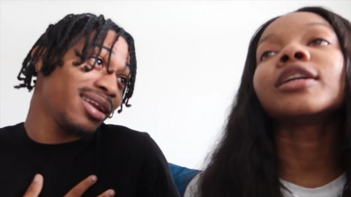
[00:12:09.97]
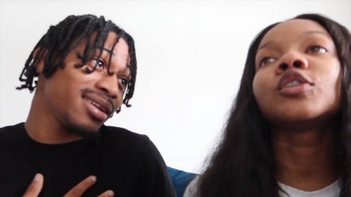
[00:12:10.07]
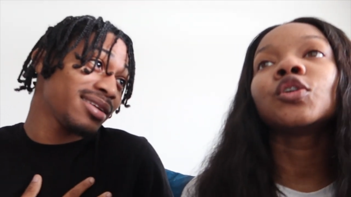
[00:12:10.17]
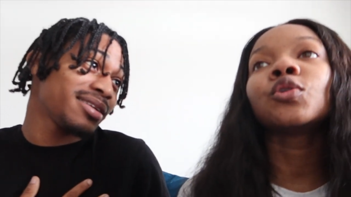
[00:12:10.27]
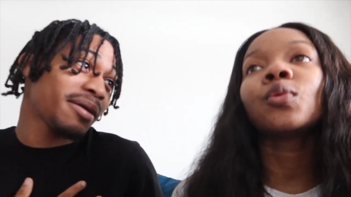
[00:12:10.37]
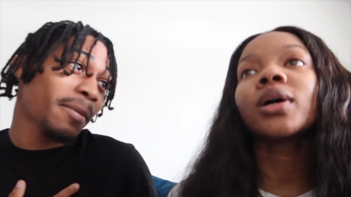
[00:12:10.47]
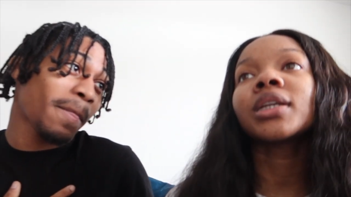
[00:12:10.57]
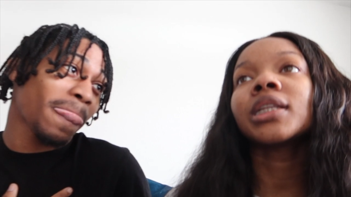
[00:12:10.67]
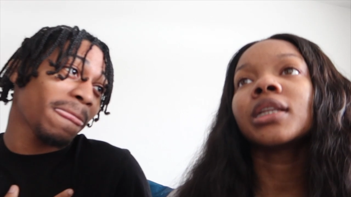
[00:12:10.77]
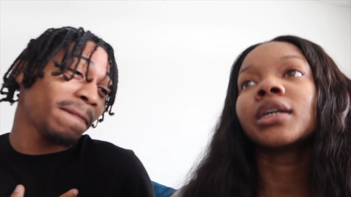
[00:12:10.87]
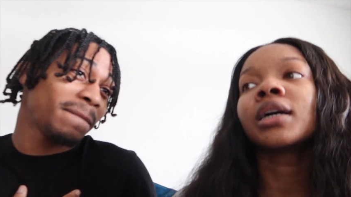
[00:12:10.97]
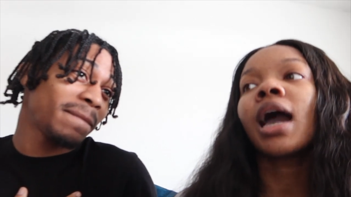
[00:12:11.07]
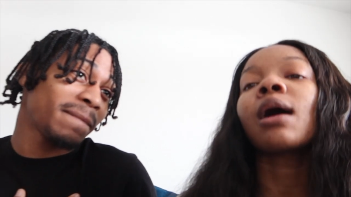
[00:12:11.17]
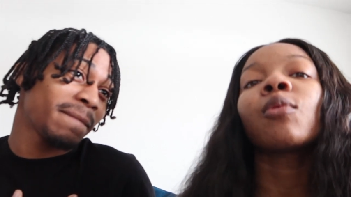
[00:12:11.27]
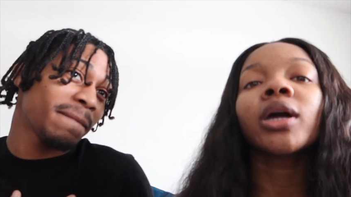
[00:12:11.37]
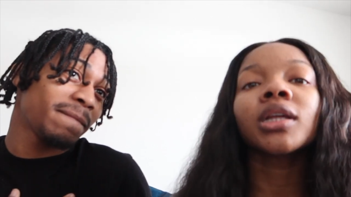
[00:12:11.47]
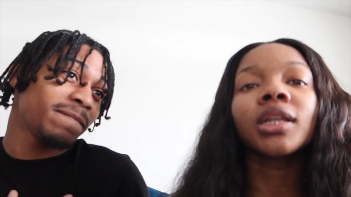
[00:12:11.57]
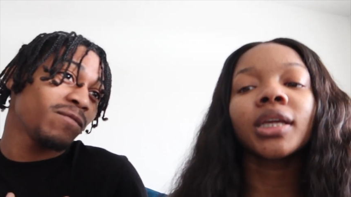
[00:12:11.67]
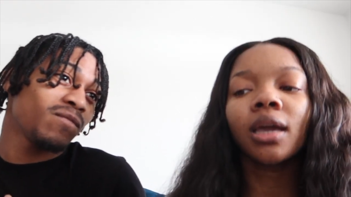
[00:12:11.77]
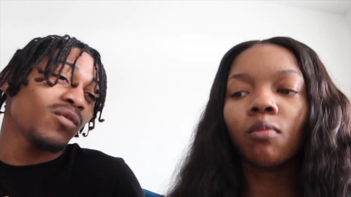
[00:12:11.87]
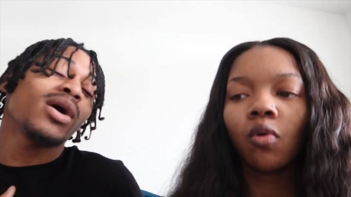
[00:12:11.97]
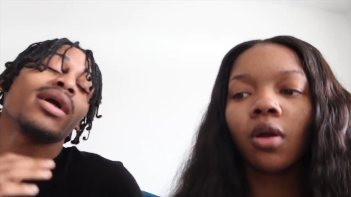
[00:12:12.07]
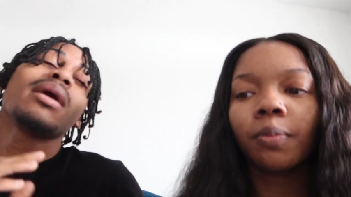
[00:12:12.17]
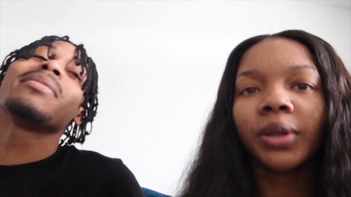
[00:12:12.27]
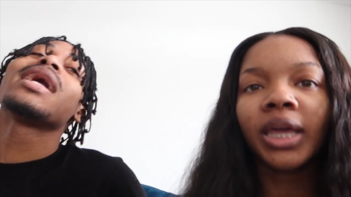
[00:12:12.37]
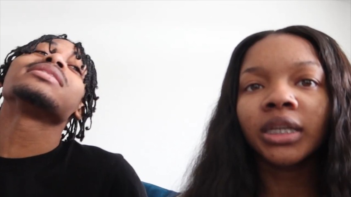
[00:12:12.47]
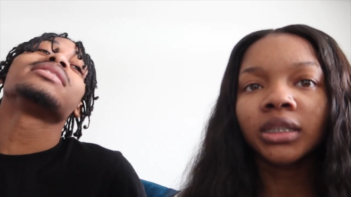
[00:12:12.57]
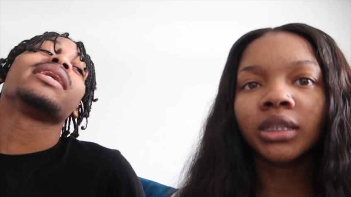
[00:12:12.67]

Speaker 1: I do want to look. I want to look at well, more. Well, let me places. not